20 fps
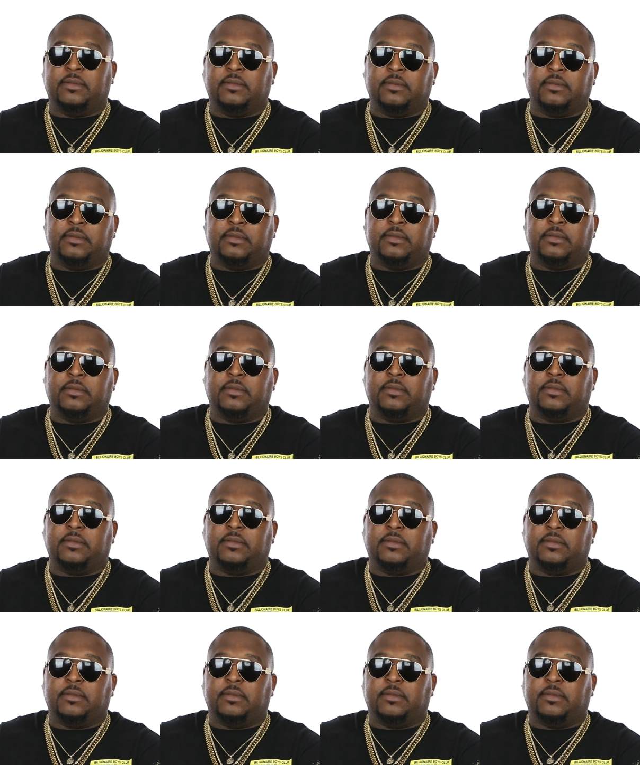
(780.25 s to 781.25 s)

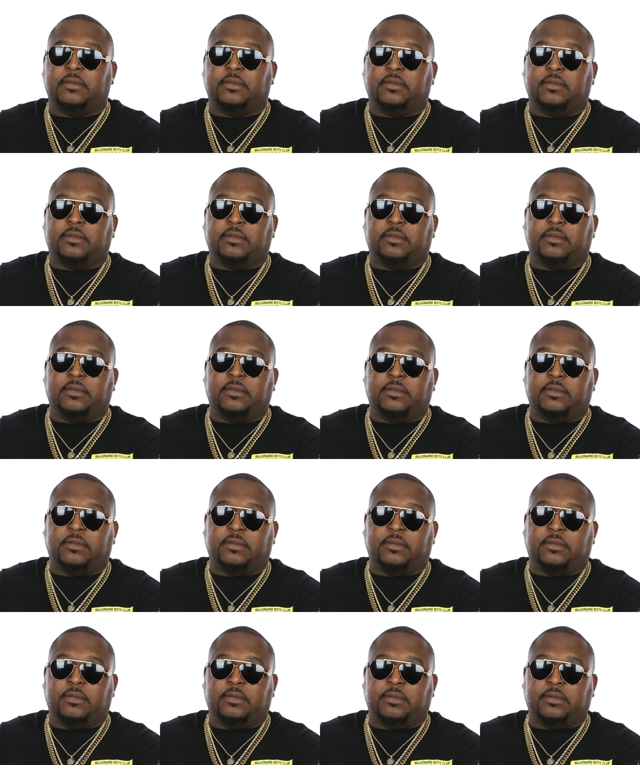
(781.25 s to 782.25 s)

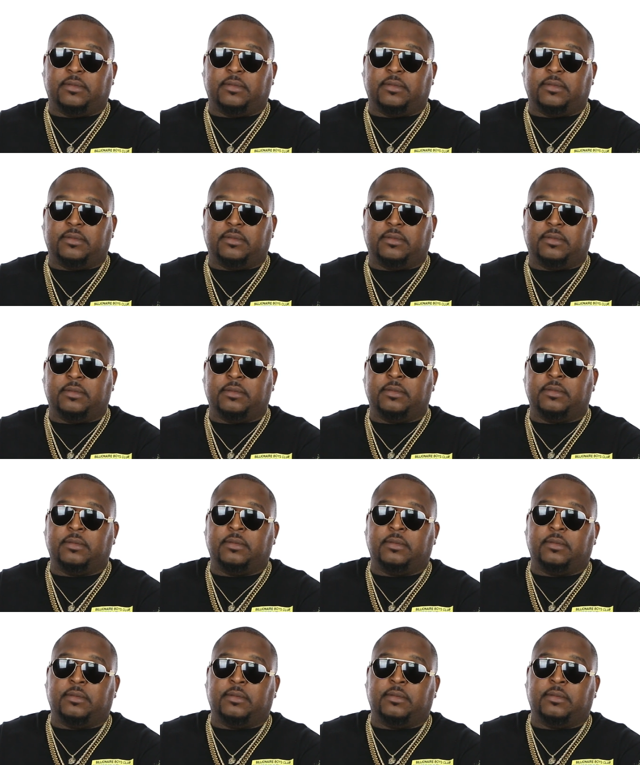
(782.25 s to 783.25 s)

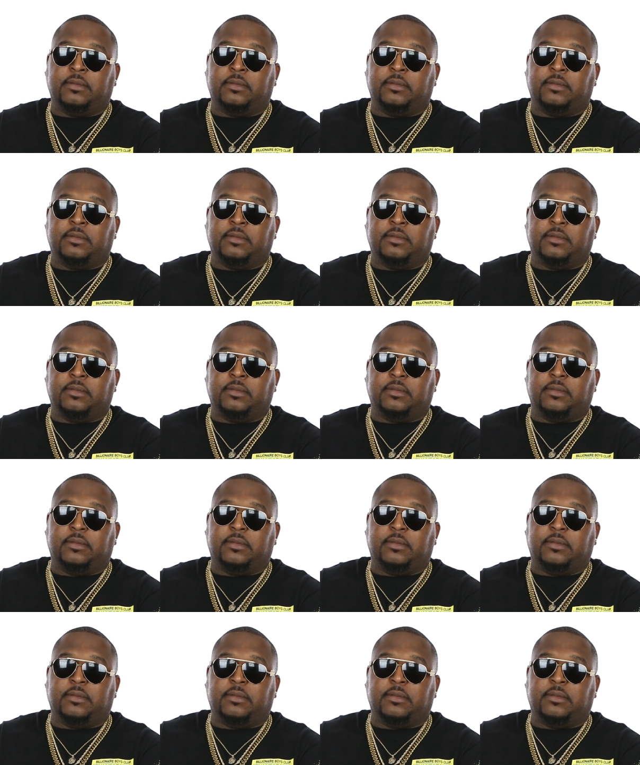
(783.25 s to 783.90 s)
[no speech]